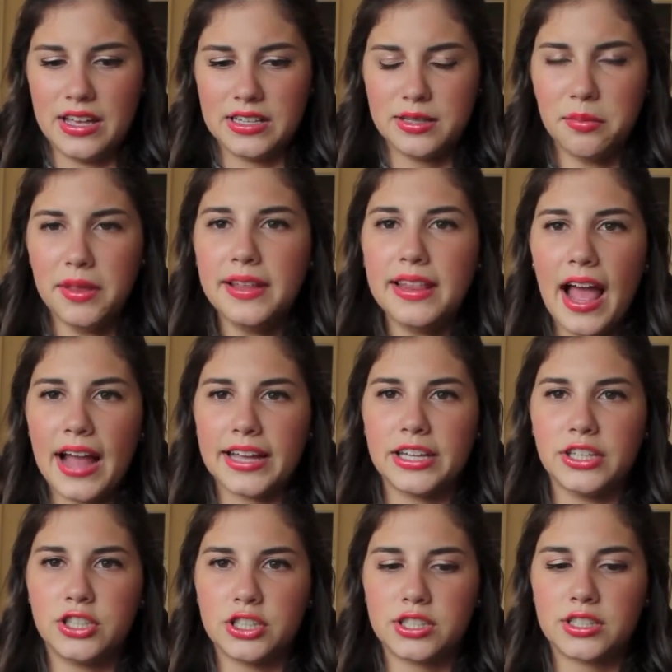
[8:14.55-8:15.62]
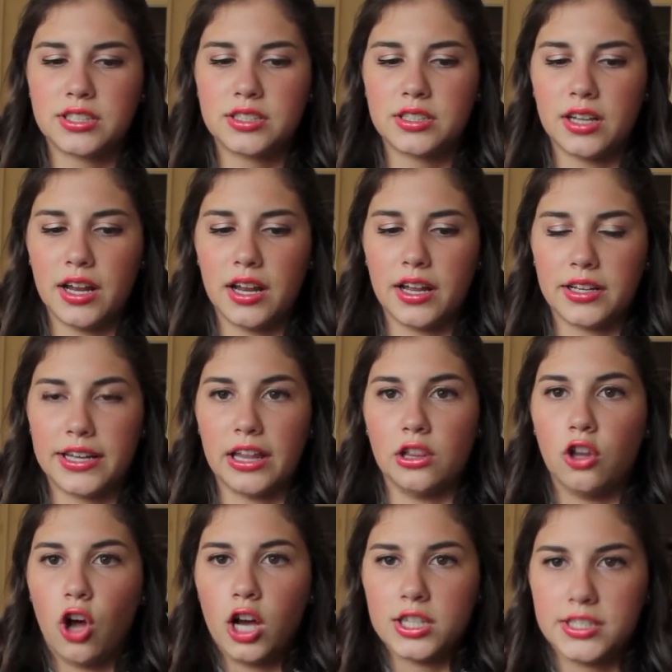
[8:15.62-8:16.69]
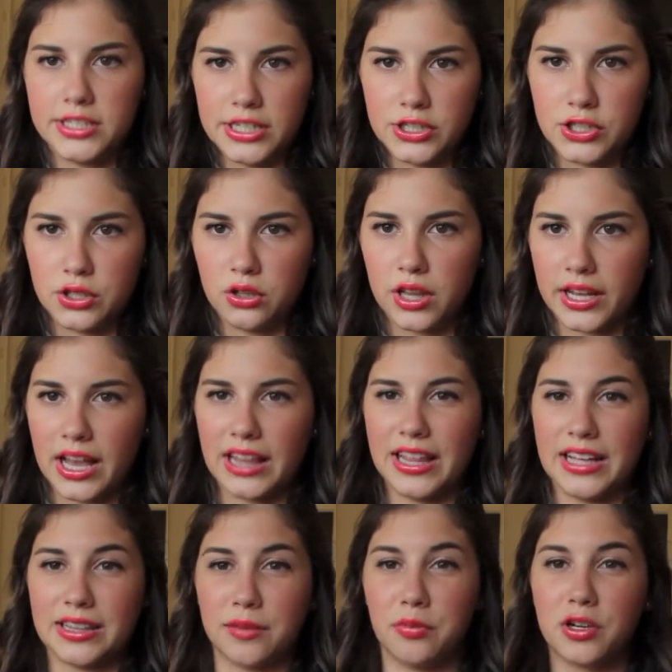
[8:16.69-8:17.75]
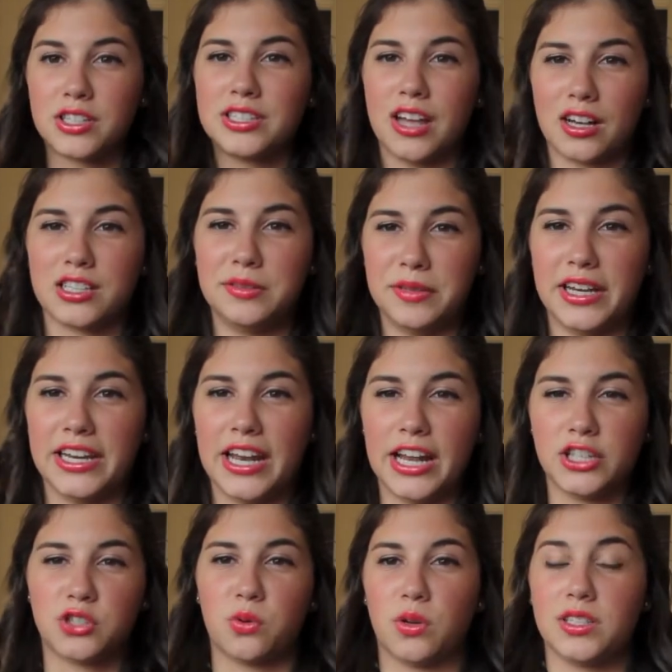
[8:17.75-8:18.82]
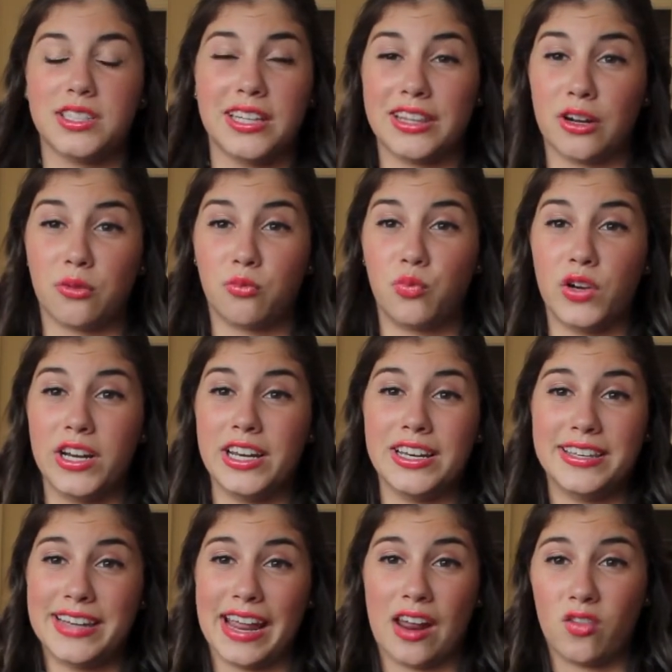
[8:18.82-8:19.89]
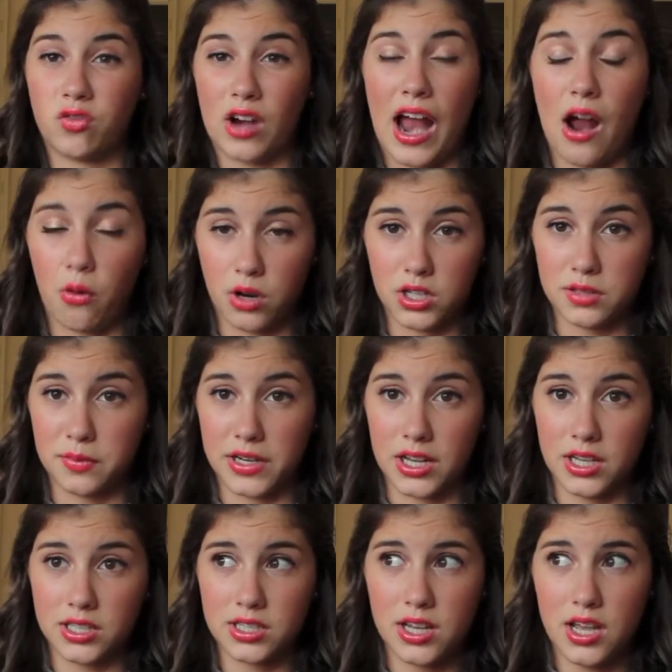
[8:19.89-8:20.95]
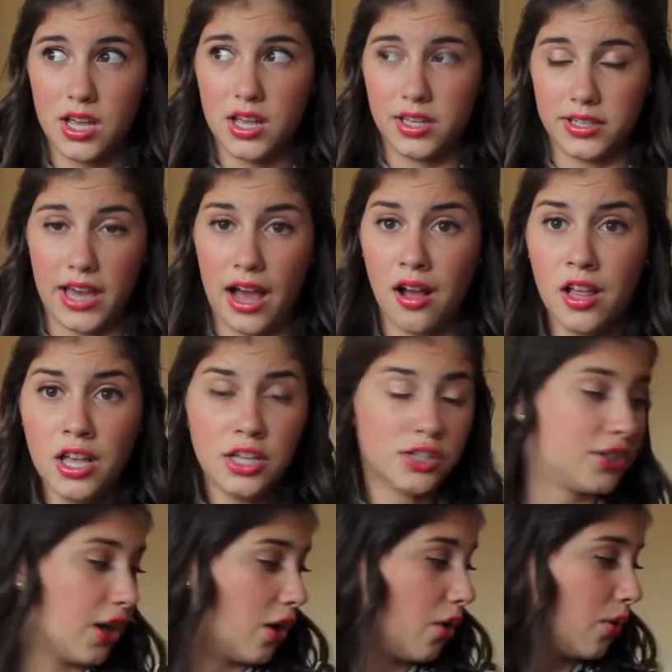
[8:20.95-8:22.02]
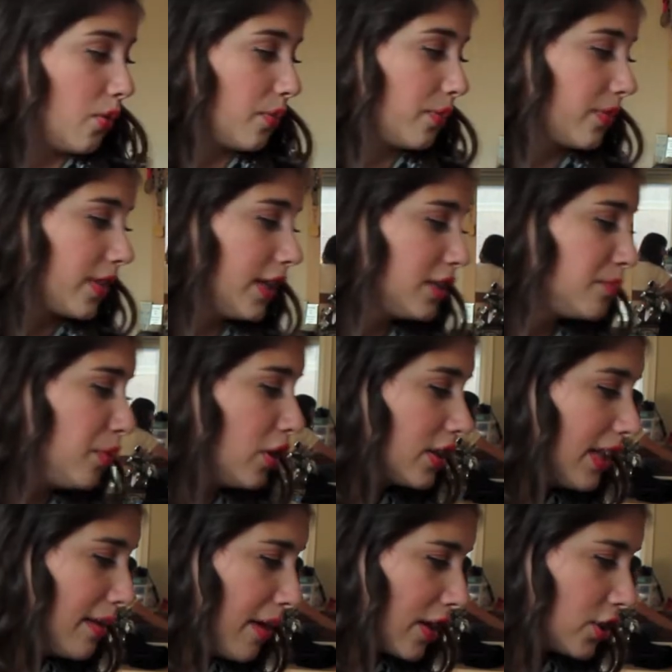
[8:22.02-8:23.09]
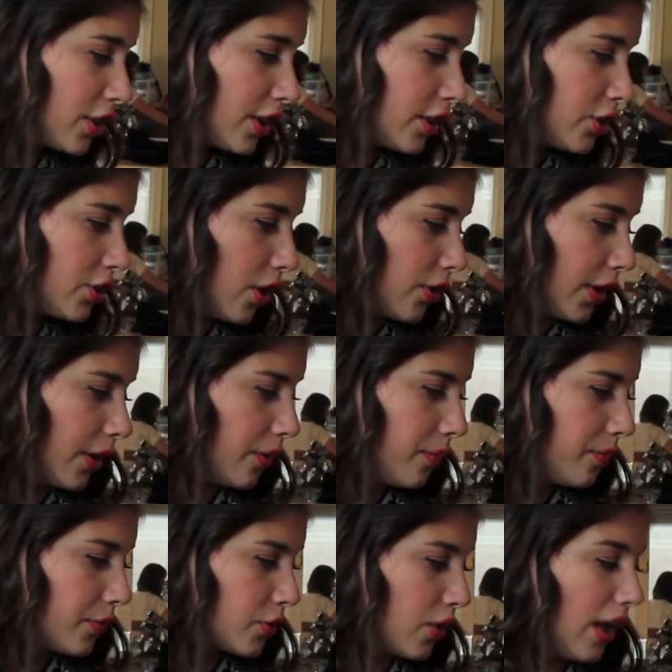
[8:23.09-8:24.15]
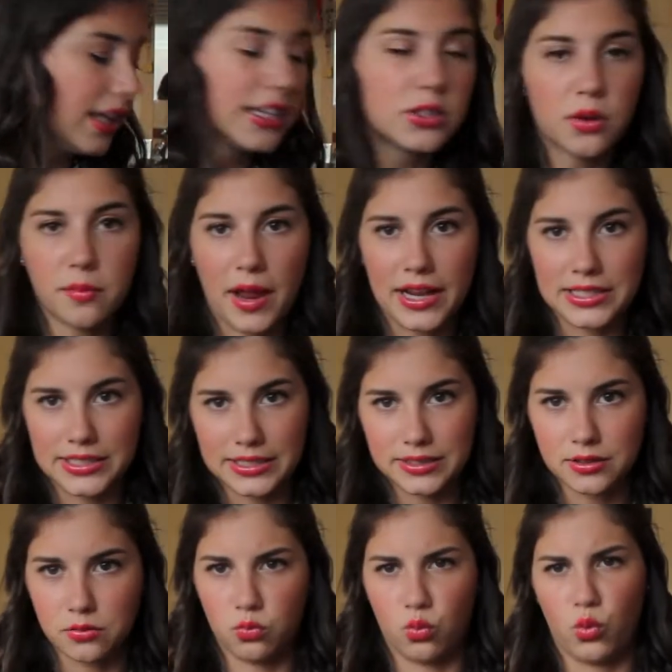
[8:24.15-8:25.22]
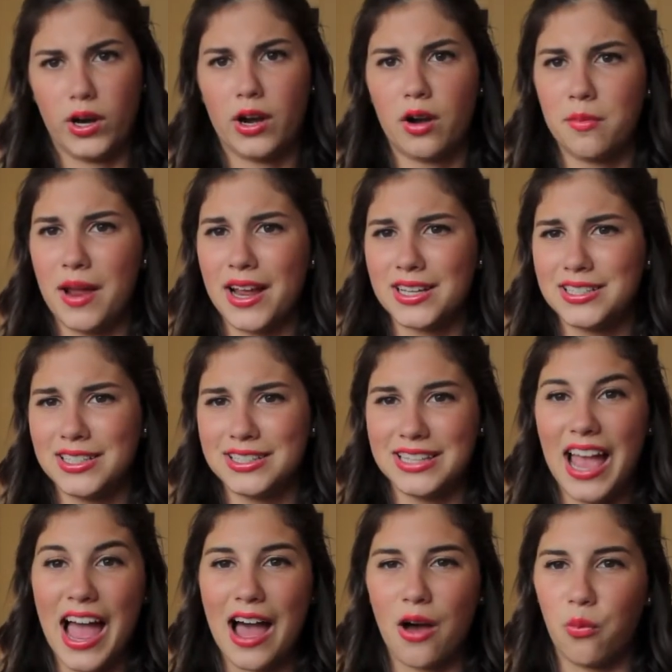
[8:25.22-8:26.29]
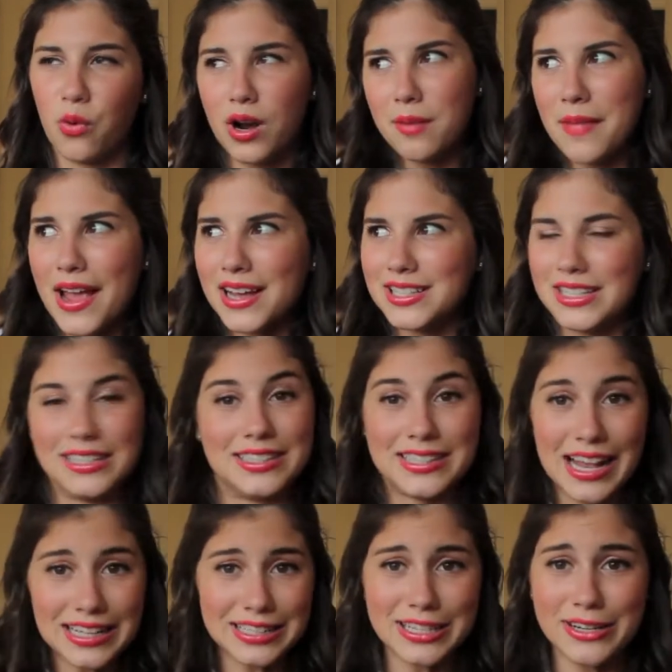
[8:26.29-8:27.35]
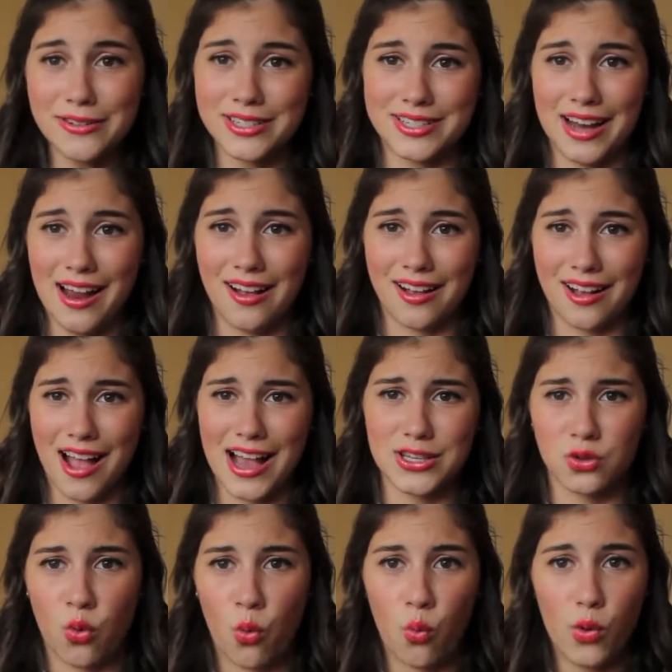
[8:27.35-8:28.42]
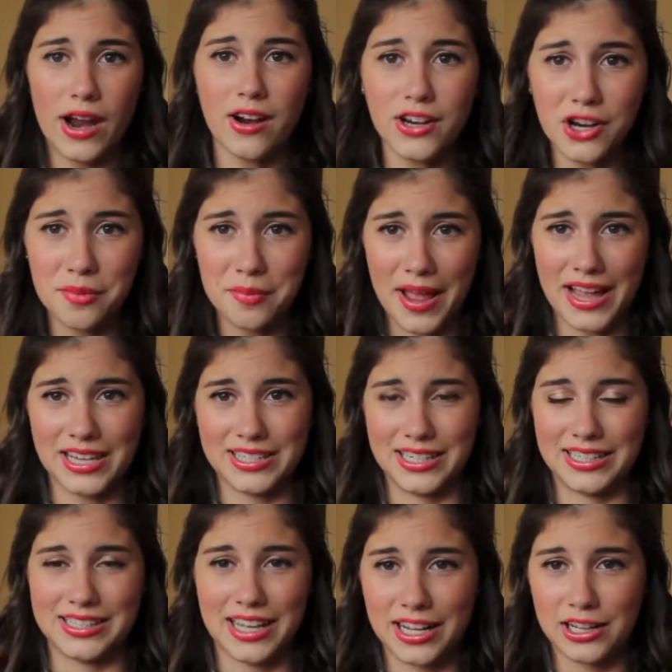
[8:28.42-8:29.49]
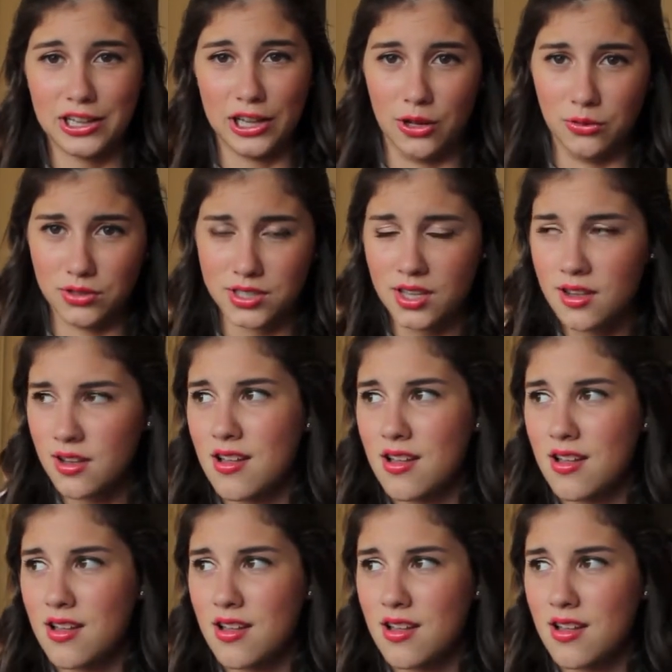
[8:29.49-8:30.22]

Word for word: something that I can just get lost into. Like uh, the book sucks me in and I just want to sit there and read and tan for hours because yeah. So this book that I'm actually going to show you. So I like to wear magazines. Wear magazines? Yeah, wear magazines. That's the new style, guys. Wear your magazines like clothes.